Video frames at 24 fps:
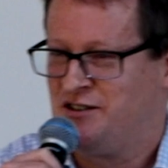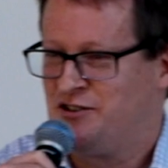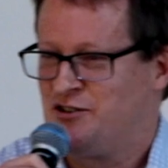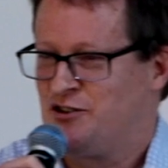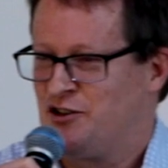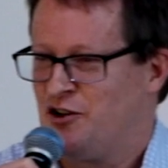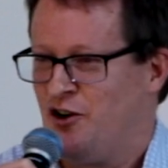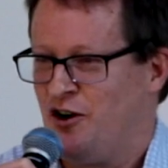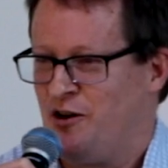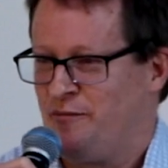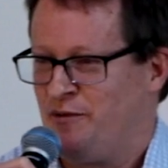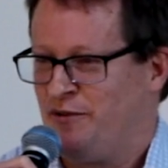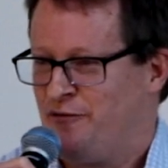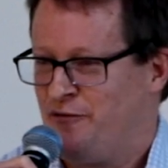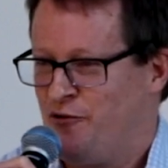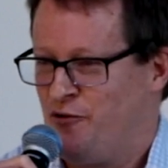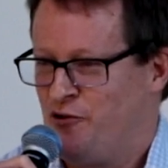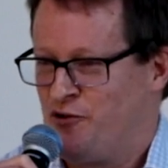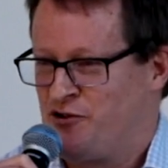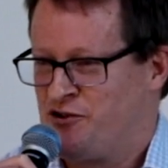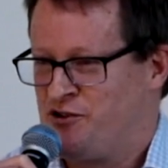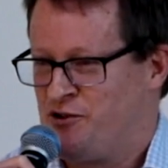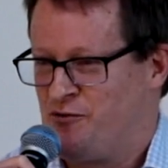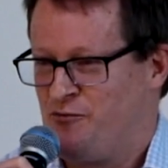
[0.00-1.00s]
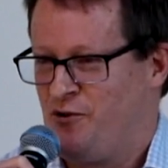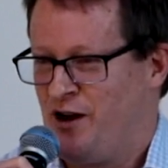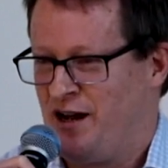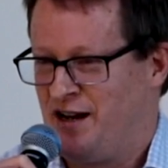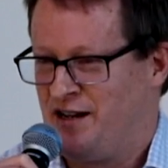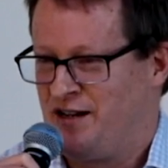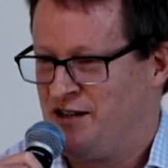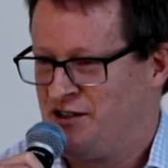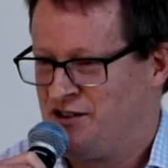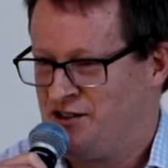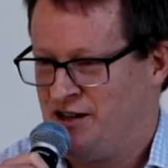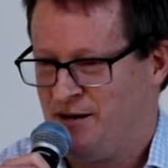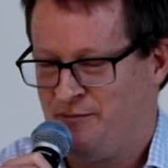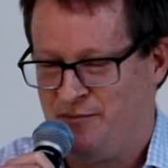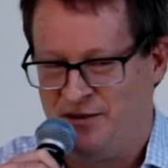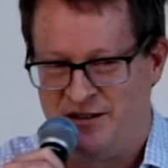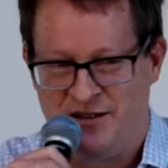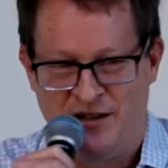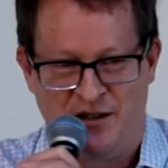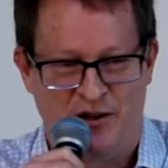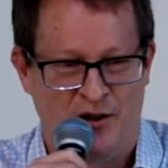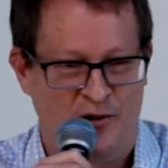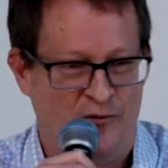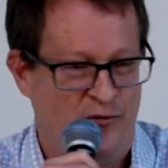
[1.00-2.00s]
to God before she went, and she had
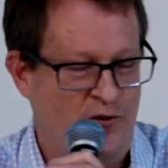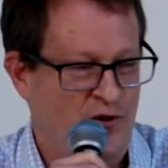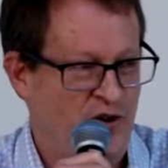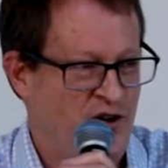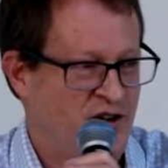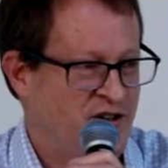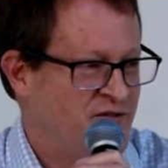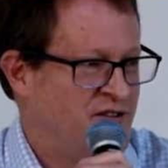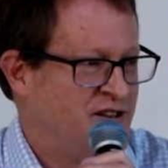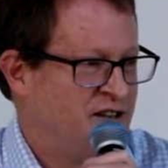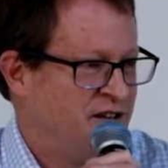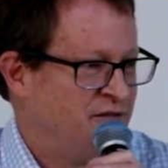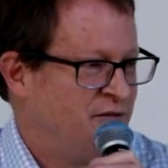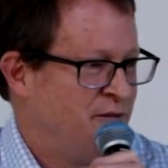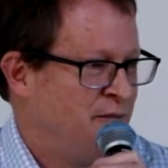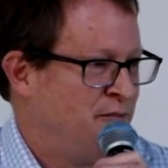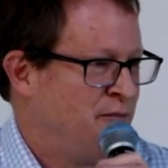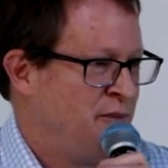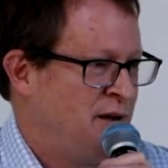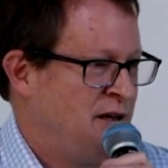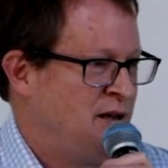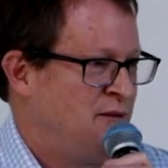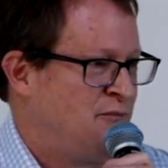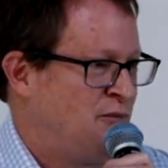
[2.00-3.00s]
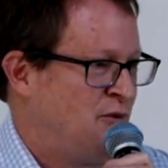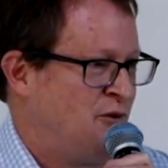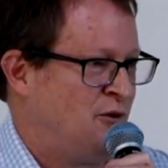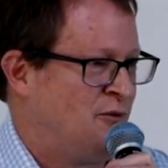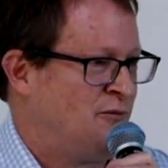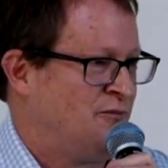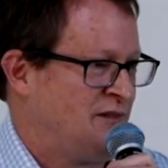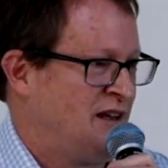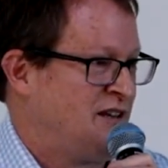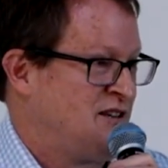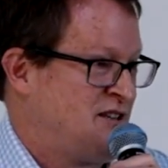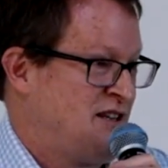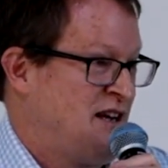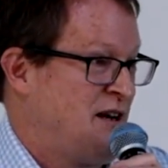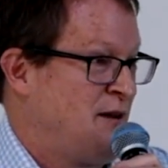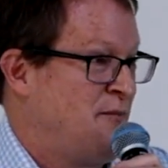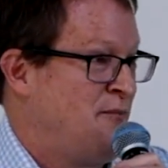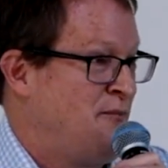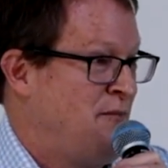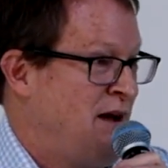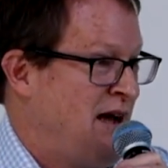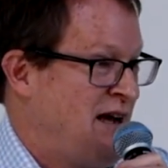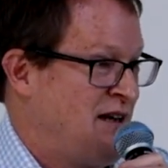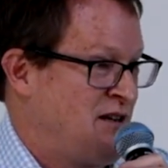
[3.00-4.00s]
particular words for different people that she
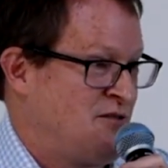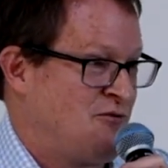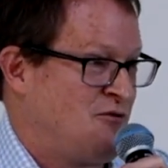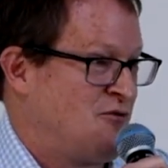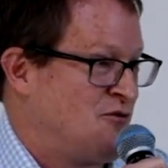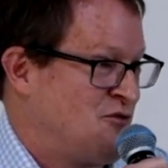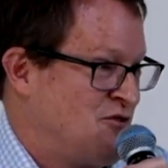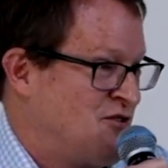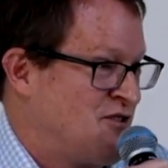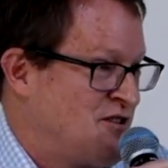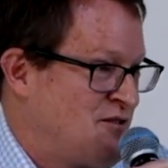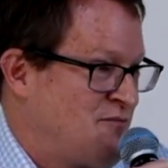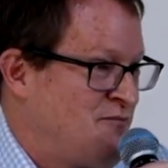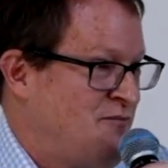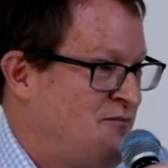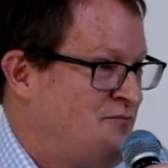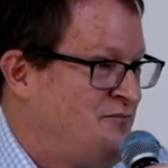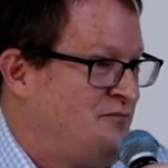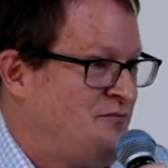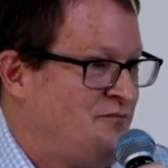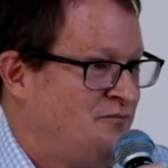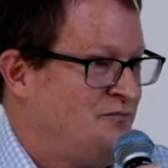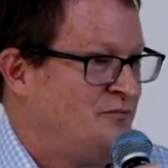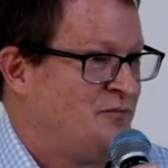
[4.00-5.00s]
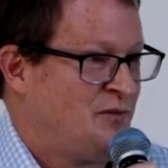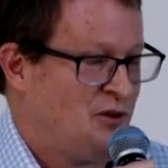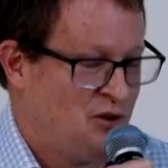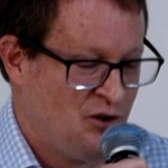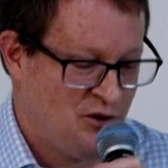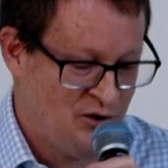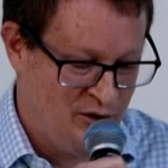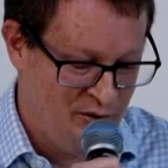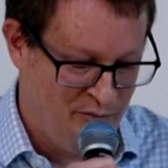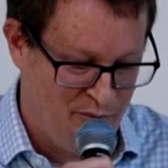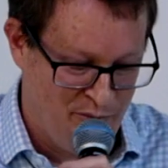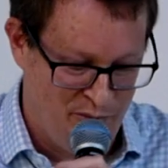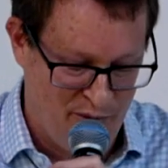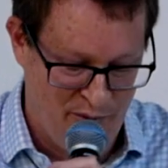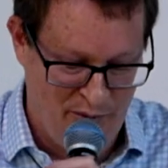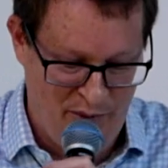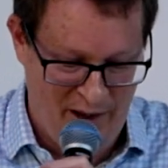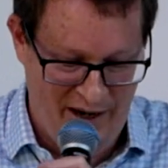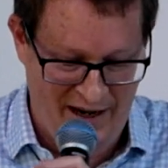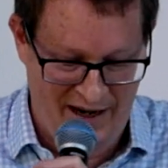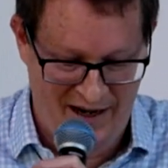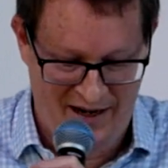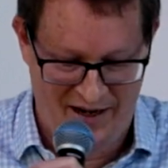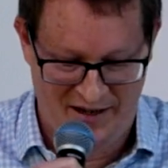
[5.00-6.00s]
hadn't met. She was just come
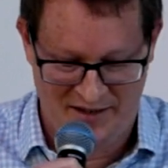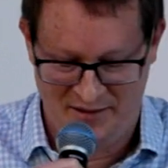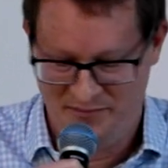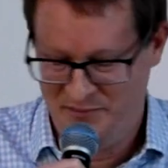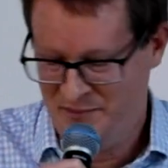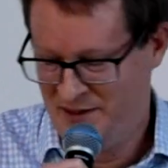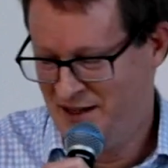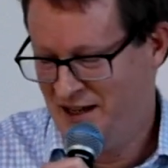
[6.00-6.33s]
prepared.